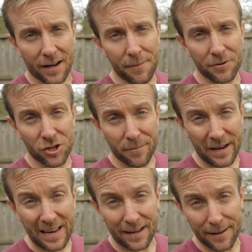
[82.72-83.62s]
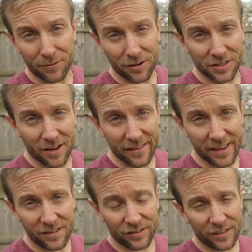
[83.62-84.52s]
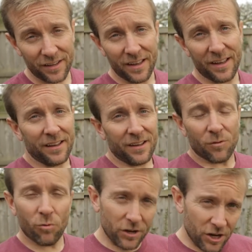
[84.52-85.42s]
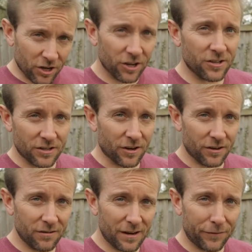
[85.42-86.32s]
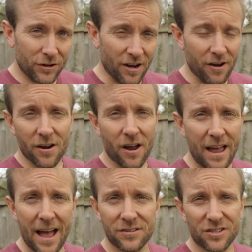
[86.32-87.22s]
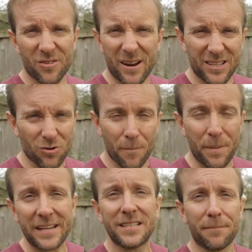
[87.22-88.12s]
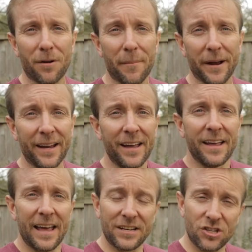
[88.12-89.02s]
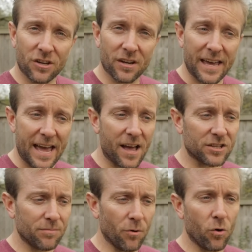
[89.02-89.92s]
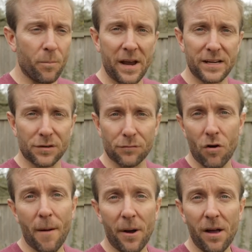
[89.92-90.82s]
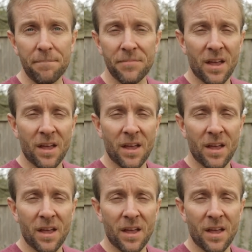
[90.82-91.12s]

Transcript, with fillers: clip, a Jubilee clip looks like this, what you could do, mm-hmm. if you don't know how to do any sort of basic plumbing, is you could get a small piece of rubber.